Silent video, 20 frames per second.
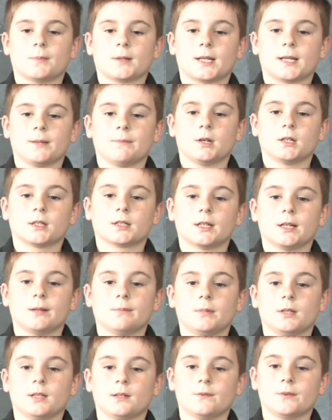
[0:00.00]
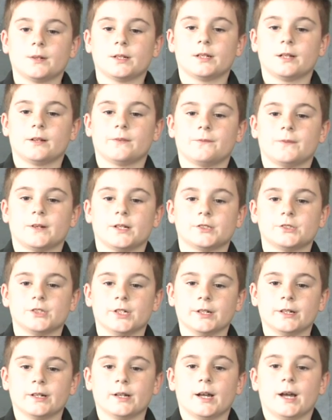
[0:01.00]
became a great believer in the
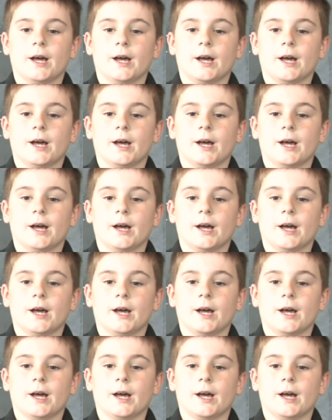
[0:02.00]
invention